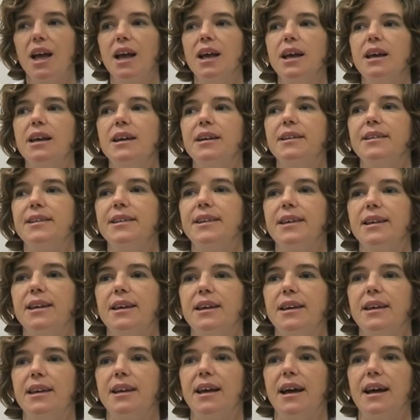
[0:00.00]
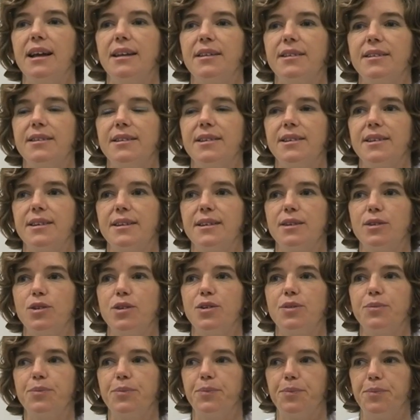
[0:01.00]
uh, the, and
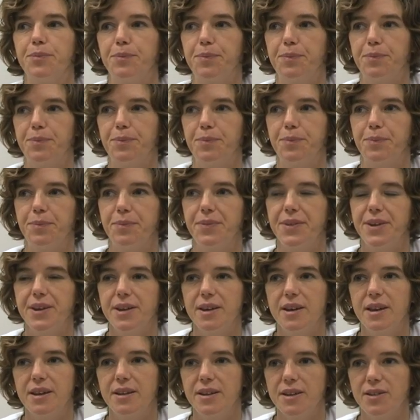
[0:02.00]
mm, the